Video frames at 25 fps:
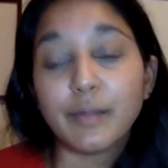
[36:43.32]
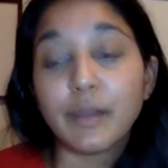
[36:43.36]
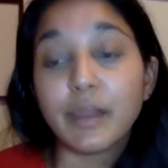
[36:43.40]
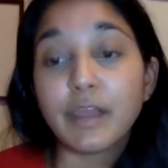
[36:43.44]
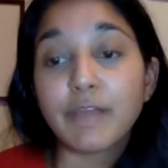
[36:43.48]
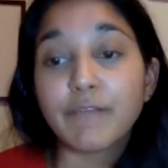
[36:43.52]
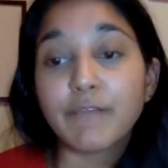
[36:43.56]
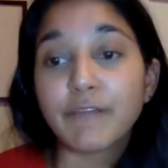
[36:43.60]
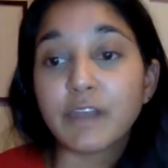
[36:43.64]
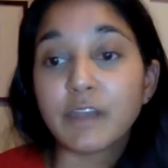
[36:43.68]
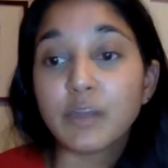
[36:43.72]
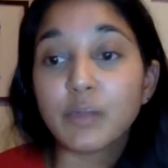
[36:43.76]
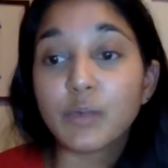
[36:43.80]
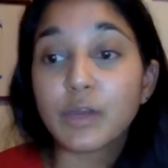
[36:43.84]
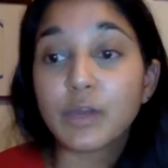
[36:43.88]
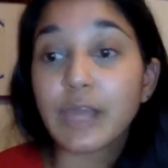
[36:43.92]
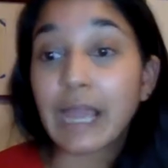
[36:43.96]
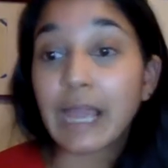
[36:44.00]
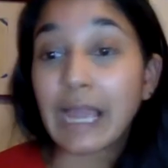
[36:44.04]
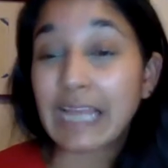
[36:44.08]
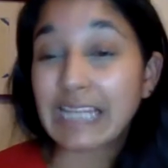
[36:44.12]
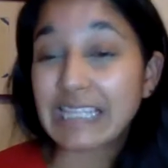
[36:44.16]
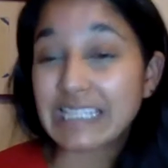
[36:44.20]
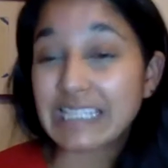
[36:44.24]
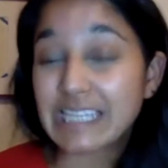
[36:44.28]
If anyone
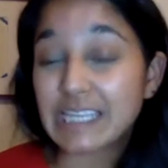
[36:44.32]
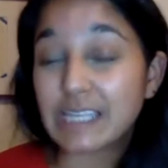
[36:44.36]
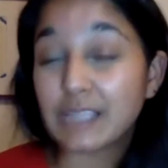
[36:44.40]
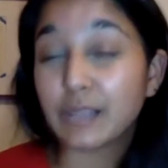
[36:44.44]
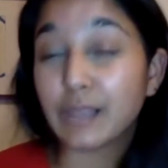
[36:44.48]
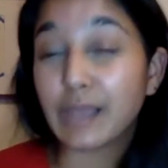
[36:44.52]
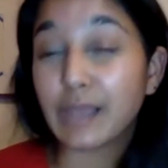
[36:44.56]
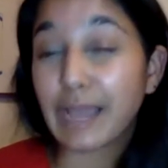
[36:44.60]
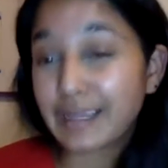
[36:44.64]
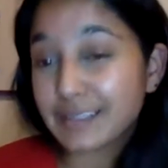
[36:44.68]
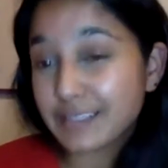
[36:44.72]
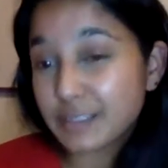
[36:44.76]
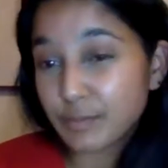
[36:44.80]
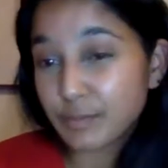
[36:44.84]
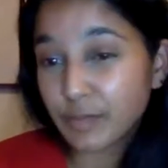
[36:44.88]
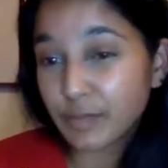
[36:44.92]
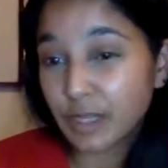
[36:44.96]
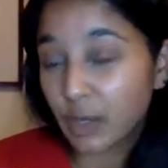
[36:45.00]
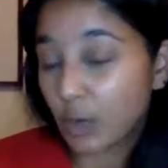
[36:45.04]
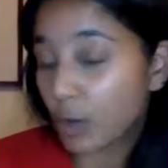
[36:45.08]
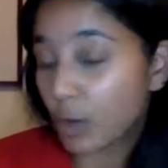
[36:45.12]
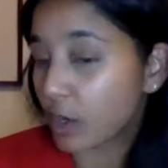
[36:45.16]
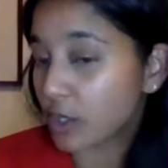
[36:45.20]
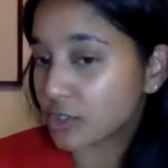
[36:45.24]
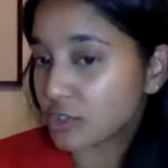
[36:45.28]
has any last
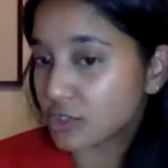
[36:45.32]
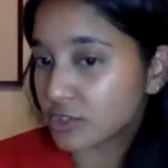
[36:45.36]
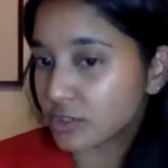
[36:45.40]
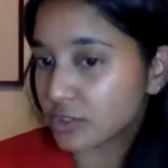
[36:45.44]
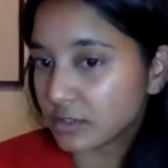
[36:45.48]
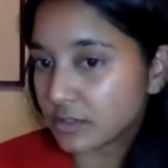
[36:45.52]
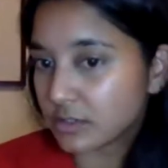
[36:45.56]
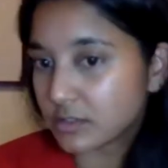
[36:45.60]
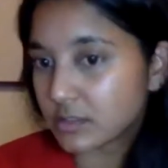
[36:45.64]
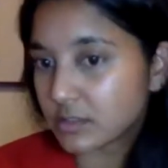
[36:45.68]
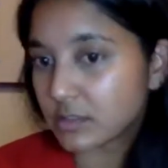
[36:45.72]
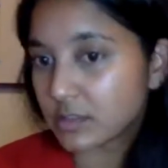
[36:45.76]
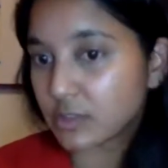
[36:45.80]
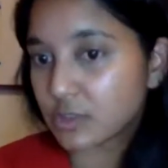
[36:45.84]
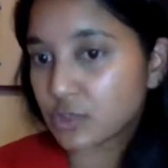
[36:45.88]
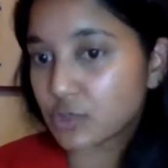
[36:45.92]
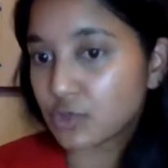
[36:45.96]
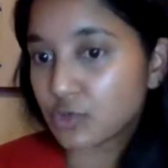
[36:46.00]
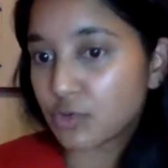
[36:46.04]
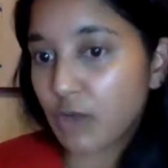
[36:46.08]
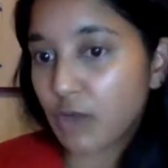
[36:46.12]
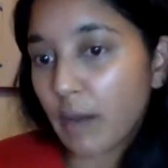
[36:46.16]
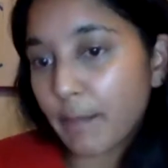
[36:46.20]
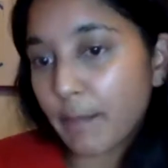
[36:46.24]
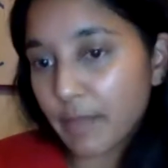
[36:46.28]
minute questions,
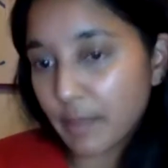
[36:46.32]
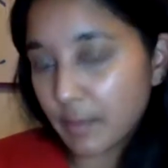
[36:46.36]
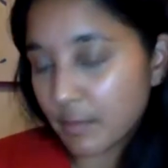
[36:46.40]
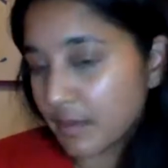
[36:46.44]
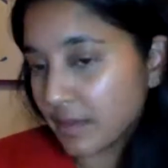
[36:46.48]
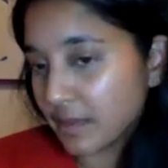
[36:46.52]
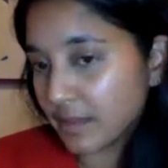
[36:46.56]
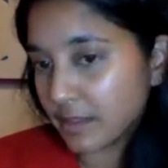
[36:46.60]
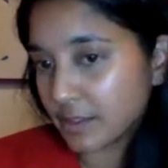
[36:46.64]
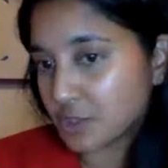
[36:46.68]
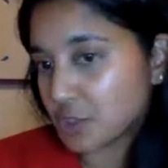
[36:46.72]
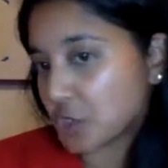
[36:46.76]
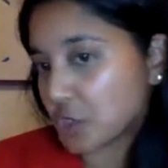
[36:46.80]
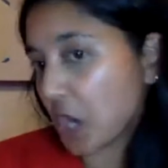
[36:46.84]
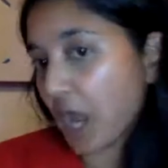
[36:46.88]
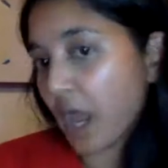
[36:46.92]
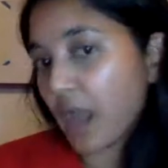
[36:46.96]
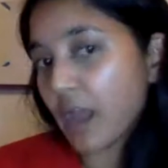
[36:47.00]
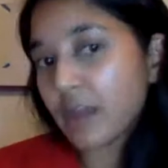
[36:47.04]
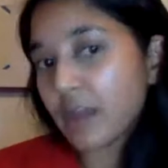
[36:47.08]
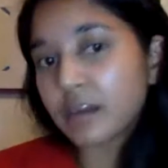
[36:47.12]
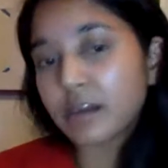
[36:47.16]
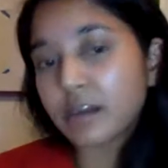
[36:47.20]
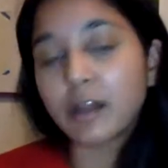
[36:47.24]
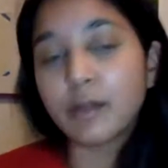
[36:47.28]
drop them in the
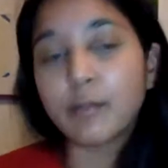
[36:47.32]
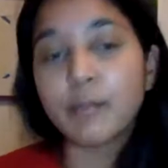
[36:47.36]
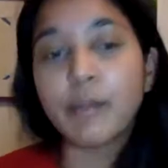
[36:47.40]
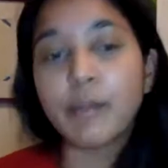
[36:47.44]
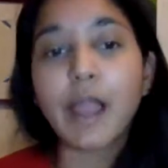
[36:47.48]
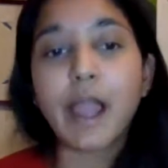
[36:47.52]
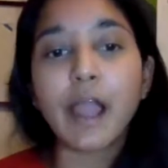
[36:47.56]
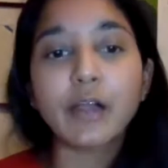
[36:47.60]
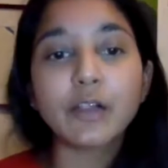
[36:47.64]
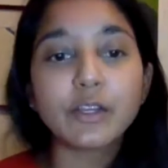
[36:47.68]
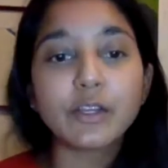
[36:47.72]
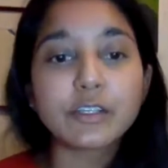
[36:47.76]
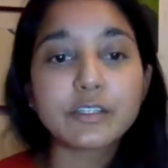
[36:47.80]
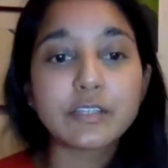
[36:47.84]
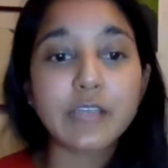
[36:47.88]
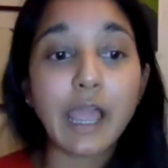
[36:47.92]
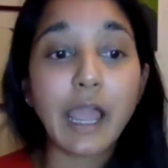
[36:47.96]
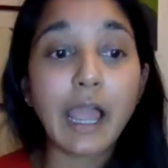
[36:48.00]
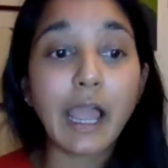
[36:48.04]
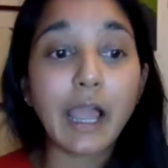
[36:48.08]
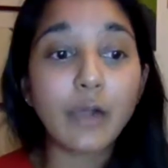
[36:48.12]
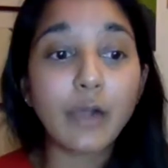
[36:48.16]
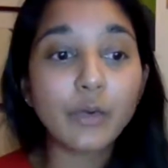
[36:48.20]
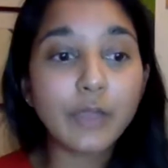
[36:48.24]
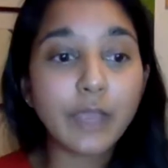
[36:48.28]
chat. Alex,
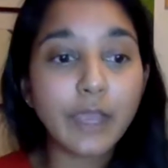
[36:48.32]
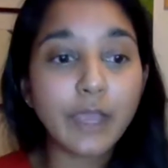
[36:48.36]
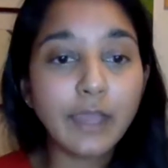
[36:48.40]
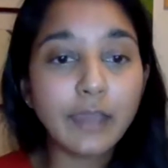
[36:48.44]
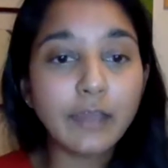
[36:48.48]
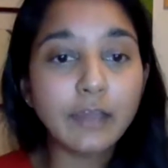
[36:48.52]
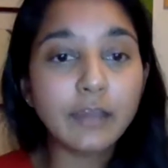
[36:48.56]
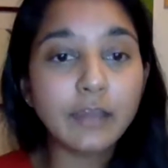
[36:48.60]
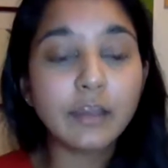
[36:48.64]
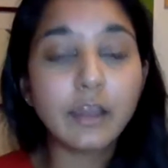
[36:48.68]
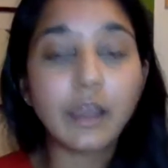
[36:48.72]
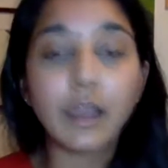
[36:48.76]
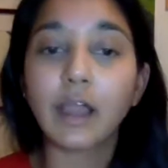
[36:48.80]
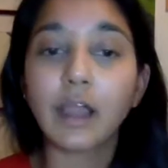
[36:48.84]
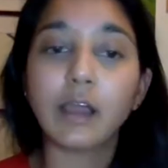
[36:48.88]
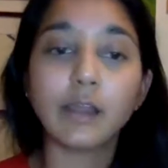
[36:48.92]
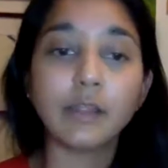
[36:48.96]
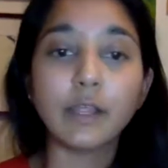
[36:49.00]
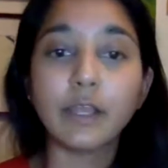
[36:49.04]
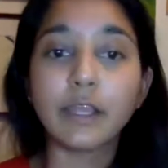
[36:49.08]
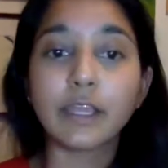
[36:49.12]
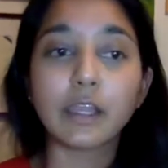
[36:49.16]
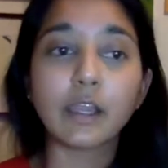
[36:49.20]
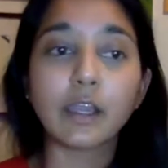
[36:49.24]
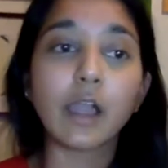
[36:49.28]
how can
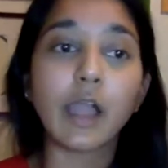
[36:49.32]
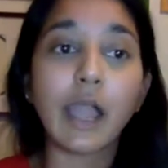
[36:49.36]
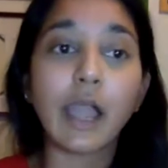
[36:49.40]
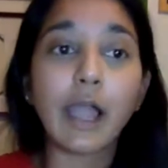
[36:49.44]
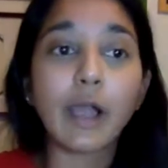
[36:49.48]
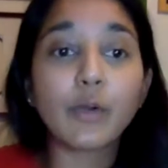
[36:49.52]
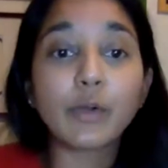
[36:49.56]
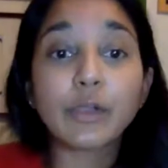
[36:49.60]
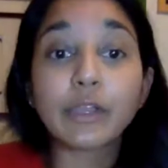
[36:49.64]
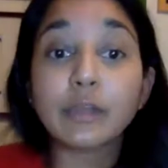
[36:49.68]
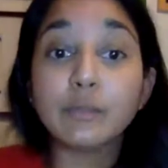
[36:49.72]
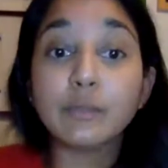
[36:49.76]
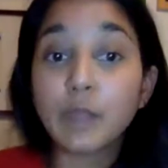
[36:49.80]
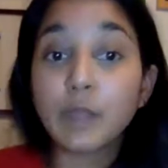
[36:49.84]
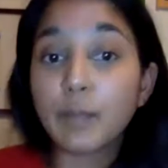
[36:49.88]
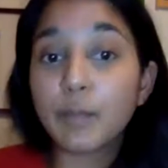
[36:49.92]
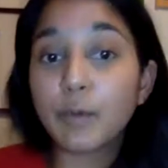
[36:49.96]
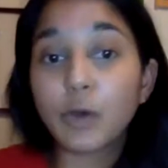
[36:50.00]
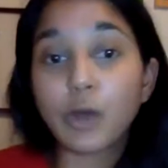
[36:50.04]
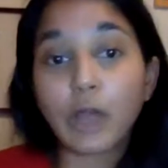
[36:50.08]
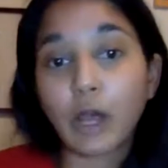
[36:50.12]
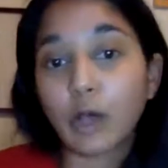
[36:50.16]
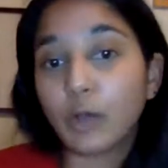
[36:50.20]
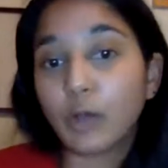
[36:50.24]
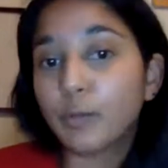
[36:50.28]

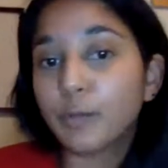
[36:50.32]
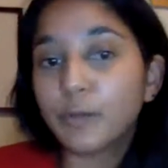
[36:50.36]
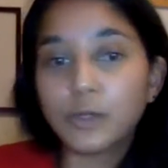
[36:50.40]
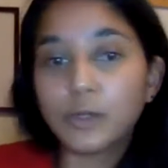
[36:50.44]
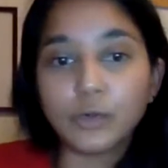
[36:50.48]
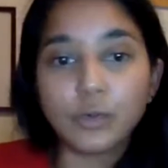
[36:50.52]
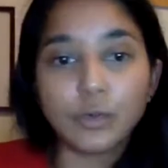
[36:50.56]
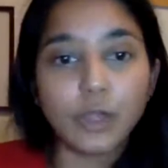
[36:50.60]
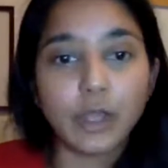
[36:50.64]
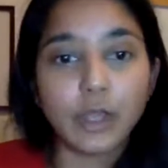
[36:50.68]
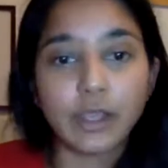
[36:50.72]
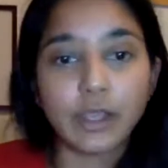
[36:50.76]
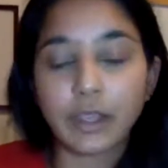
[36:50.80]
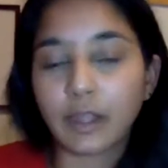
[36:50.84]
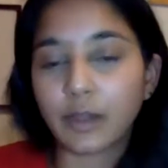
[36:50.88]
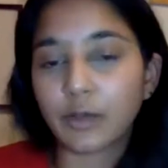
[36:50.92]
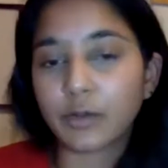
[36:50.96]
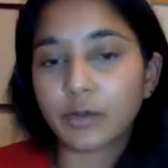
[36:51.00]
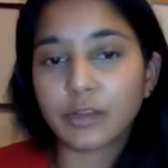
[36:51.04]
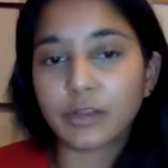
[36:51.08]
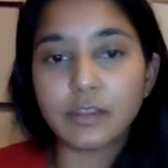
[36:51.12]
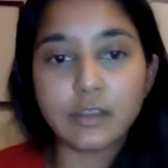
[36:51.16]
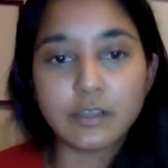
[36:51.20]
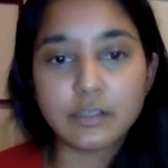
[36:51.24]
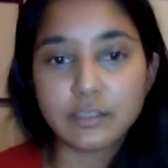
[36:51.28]
people help you? Like, how
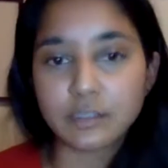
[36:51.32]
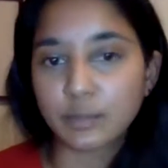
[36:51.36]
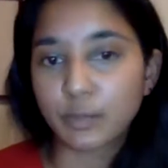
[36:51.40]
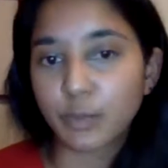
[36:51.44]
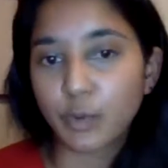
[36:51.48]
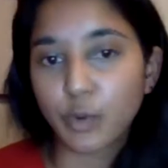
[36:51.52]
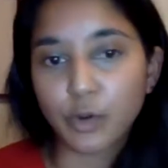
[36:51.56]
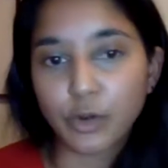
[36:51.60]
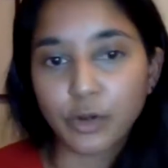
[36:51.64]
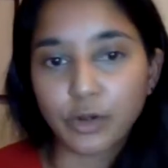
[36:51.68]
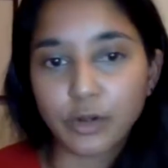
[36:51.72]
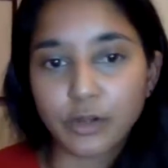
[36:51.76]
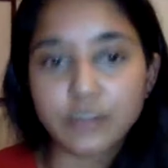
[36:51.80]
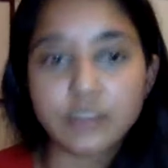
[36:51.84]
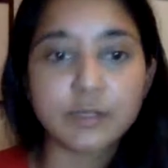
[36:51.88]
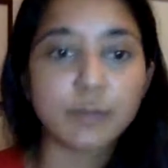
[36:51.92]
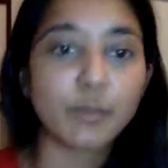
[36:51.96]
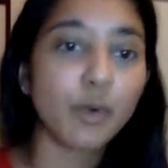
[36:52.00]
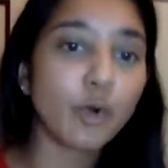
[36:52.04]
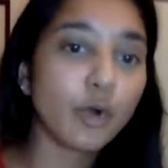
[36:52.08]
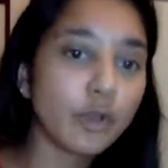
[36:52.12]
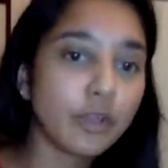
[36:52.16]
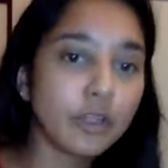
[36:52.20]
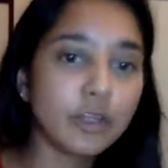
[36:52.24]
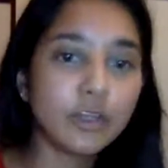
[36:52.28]
can they
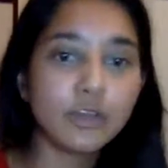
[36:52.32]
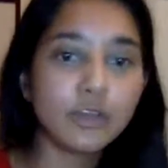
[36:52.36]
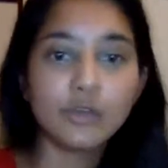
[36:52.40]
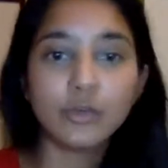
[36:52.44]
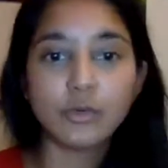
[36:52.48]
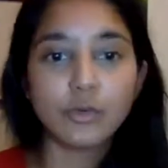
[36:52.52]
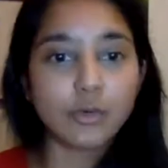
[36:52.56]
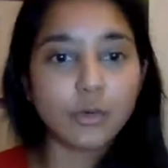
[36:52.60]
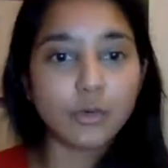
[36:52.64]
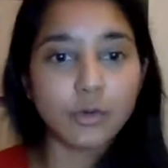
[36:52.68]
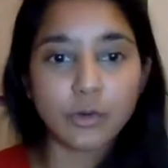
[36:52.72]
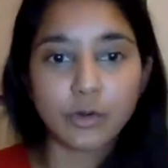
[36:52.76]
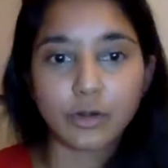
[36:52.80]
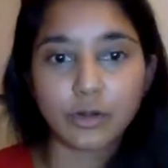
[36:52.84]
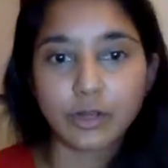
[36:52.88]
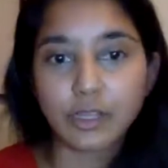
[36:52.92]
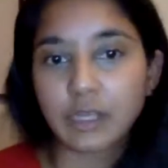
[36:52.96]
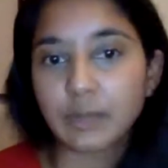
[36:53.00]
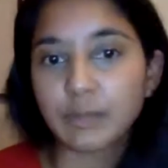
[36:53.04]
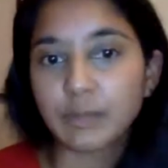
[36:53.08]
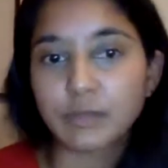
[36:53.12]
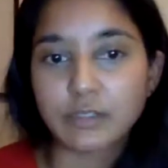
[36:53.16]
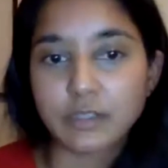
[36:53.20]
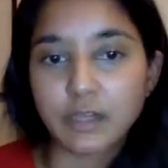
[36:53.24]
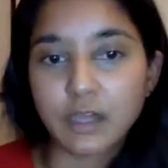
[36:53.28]
support you or
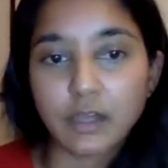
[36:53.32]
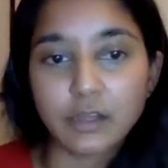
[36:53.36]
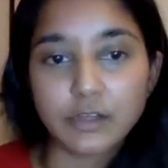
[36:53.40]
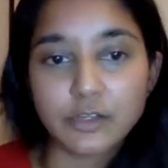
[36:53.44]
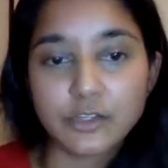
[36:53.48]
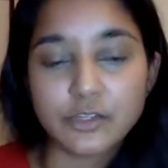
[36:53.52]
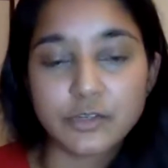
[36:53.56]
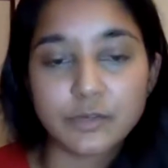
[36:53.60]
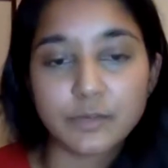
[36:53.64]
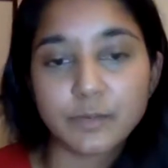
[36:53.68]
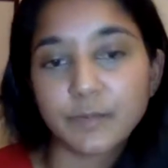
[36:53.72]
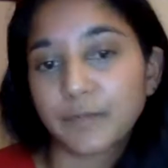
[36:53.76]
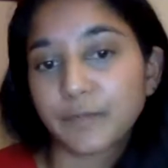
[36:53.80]
keep in touch?